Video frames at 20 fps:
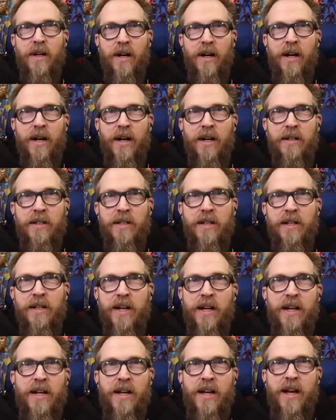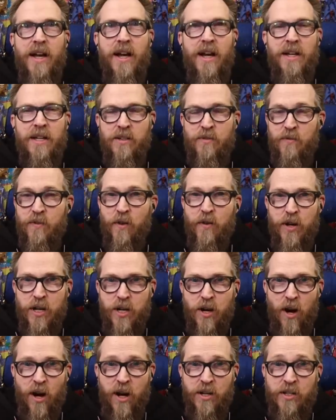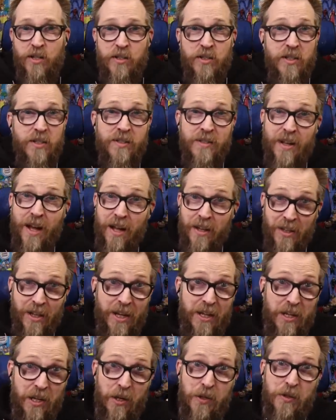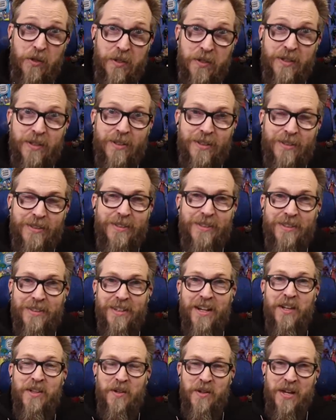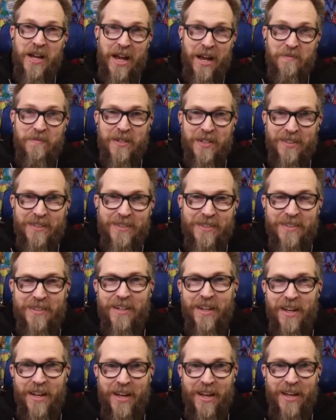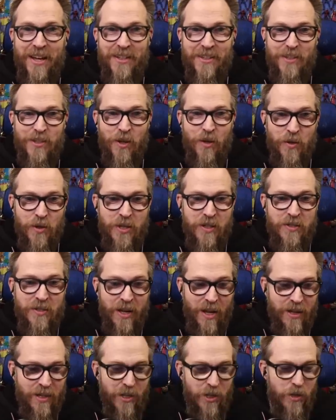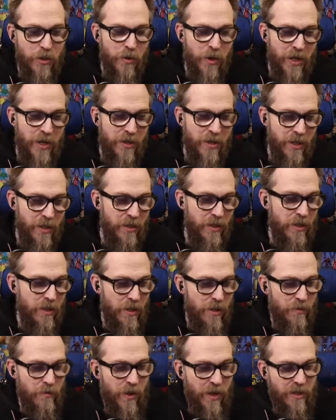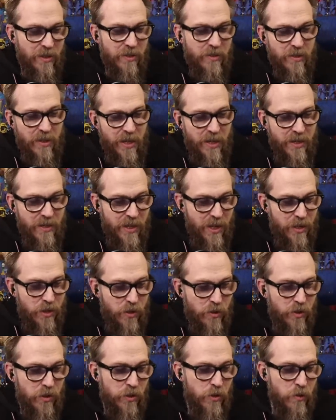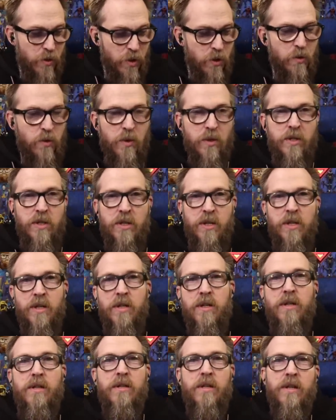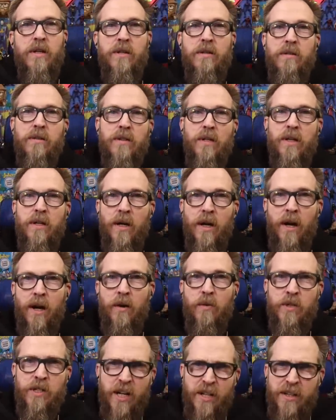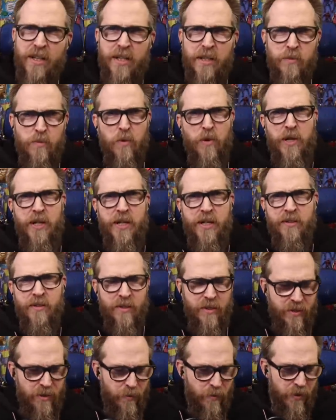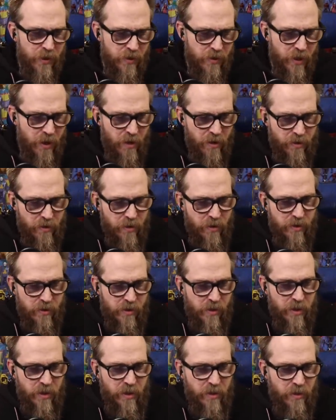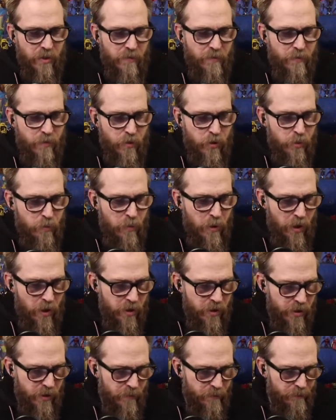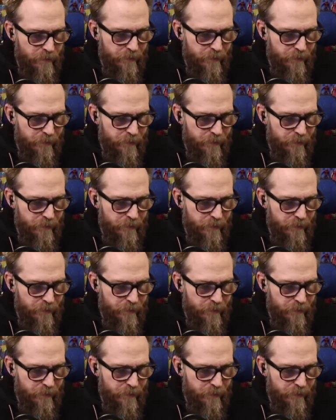Uh and he's very cautious. He's not like other other captains. Uh so he's not going to do anything to recklessly endanger his crew uh, which I think is pretty consistent with his character, considering the first part.